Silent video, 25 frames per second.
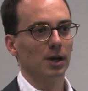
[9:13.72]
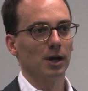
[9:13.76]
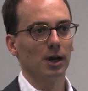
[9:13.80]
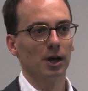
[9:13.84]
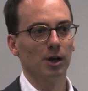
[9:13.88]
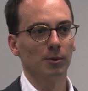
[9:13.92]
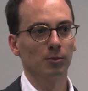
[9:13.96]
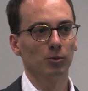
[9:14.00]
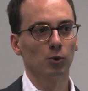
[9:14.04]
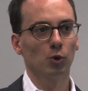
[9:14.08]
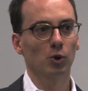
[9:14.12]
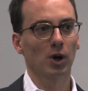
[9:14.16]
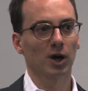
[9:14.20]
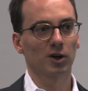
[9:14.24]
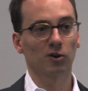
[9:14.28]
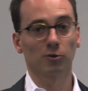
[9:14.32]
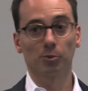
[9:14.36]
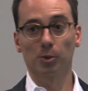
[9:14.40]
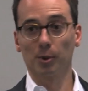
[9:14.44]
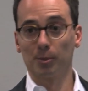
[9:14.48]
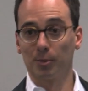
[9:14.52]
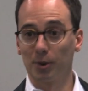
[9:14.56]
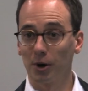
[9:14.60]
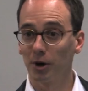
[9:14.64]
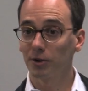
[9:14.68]
who kind
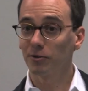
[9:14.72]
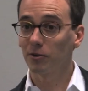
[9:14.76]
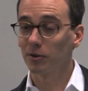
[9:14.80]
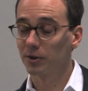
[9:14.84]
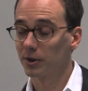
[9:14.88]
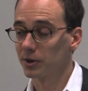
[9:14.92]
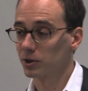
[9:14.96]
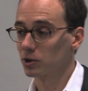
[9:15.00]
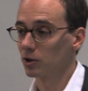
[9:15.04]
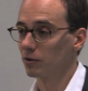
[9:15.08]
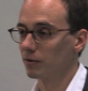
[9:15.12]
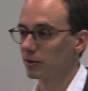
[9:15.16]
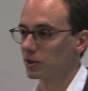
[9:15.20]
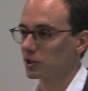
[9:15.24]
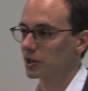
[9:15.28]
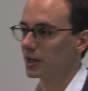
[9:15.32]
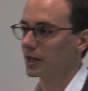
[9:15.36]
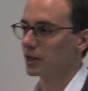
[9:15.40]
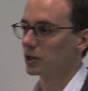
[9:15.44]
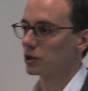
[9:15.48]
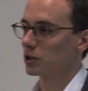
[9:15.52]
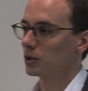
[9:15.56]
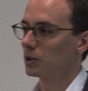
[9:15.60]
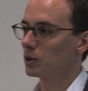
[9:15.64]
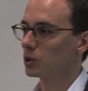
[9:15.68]
of prepared for this
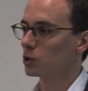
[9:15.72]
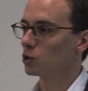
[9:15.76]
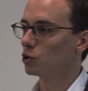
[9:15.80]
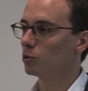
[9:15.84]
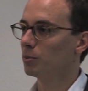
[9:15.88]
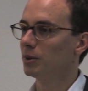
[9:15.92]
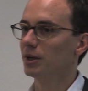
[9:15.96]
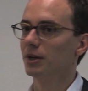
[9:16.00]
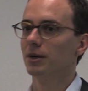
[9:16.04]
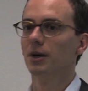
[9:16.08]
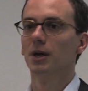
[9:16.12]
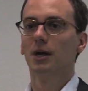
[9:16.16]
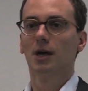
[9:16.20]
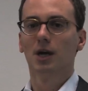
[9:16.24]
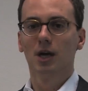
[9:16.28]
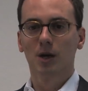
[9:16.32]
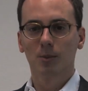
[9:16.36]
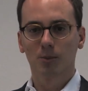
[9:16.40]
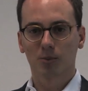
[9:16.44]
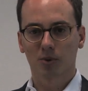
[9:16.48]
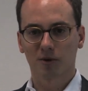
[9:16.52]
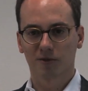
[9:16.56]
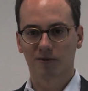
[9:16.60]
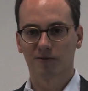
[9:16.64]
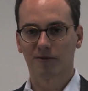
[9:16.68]
conversation to be
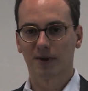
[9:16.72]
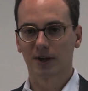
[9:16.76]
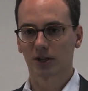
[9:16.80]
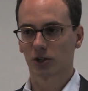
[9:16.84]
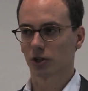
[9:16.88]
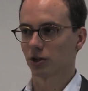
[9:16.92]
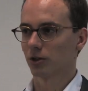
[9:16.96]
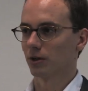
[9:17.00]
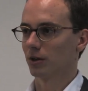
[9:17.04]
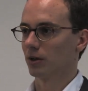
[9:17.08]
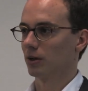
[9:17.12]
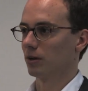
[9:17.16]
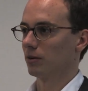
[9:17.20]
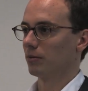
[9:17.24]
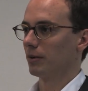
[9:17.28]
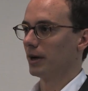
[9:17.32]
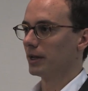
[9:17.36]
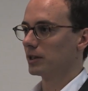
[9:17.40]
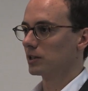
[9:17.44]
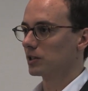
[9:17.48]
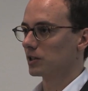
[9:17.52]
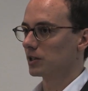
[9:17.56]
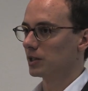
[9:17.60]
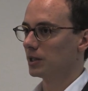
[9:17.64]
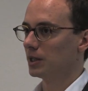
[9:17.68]
professional
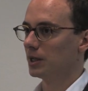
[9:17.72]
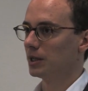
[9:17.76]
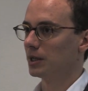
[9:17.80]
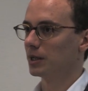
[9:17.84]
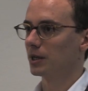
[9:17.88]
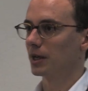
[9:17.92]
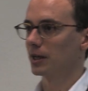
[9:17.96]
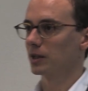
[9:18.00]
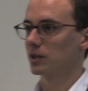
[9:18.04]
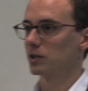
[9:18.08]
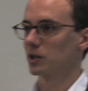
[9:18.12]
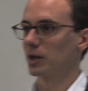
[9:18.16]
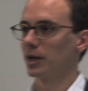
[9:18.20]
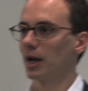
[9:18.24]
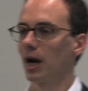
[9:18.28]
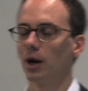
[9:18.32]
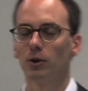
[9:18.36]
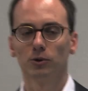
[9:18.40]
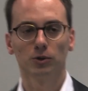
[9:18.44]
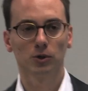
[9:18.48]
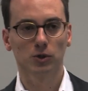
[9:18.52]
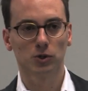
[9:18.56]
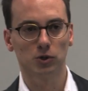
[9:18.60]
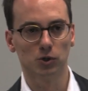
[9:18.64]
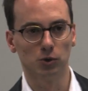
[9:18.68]
and seek and say,
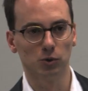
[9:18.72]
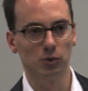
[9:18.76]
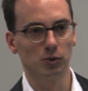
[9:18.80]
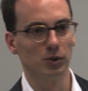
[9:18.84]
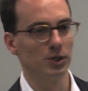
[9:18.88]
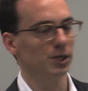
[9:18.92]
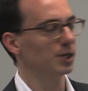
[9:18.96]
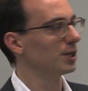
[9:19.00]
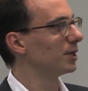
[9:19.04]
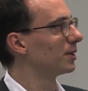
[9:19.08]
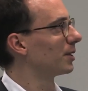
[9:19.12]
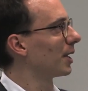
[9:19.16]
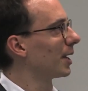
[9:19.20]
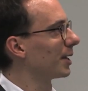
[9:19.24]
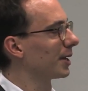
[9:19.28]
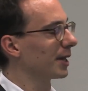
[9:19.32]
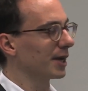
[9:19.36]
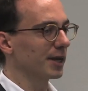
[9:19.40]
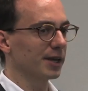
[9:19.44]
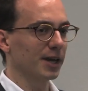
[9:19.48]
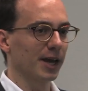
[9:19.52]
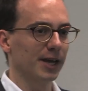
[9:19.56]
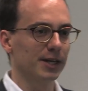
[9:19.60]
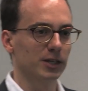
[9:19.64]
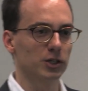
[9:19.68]
how you doing, and
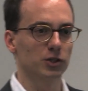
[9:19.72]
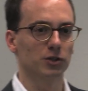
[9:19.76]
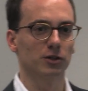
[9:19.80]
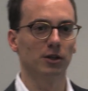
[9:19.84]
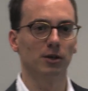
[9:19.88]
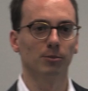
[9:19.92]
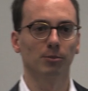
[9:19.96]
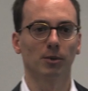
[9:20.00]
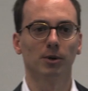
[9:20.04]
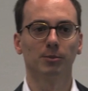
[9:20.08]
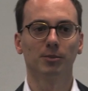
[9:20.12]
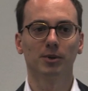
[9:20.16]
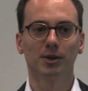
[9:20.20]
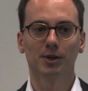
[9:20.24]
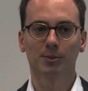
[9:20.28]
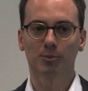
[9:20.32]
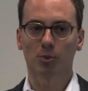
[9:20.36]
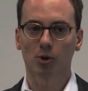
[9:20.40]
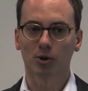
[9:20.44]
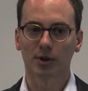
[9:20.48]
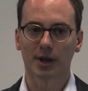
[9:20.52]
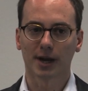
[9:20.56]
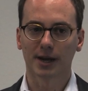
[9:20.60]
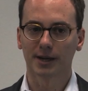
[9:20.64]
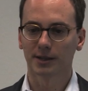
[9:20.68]
engage them and be
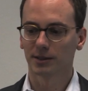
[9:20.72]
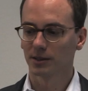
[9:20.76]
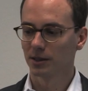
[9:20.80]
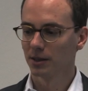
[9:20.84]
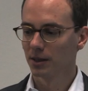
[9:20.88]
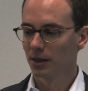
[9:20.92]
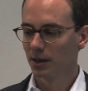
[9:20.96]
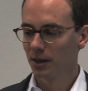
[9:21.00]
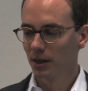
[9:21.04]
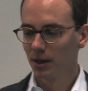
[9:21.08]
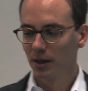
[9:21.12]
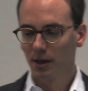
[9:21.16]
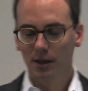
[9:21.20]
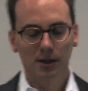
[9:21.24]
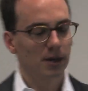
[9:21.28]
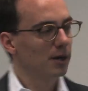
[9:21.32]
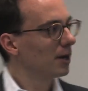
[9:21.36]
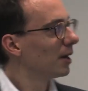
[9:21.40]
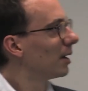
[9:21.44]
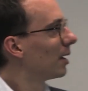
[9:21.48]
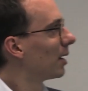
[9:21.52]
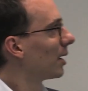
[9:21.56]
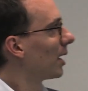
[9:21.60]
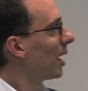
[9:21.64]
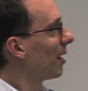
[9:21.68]
polite.
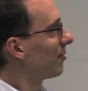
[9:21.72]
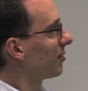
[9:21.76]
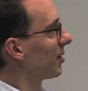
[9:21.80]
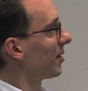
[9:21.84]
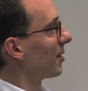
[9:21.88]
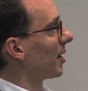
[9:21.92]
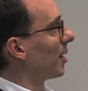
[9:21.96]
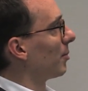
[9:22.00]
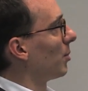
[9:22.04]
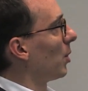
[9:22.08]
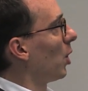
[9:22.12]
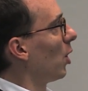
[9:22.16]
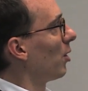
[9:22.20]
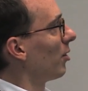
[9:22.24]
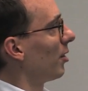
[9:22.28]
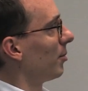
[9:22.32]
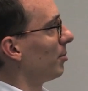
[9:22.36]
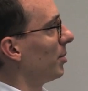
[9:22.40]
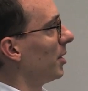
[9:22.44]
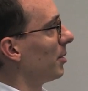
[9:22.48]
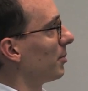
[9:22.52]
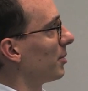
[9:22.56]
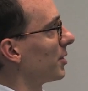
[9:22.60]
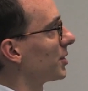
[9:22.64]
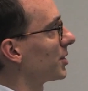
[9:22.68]
And after them, all the
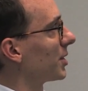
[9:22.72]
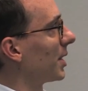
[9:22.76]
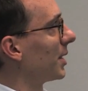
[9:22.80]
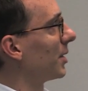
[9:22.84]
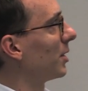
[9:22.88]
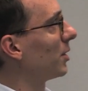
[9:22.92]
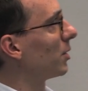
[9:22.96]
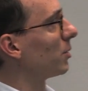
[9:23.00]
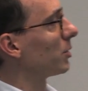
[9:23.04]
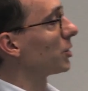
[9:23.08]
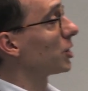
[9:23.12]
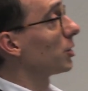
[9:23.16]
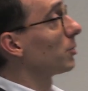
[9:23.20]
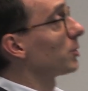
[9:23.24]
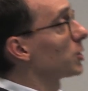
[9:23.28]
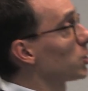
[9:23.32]
people said, you know, she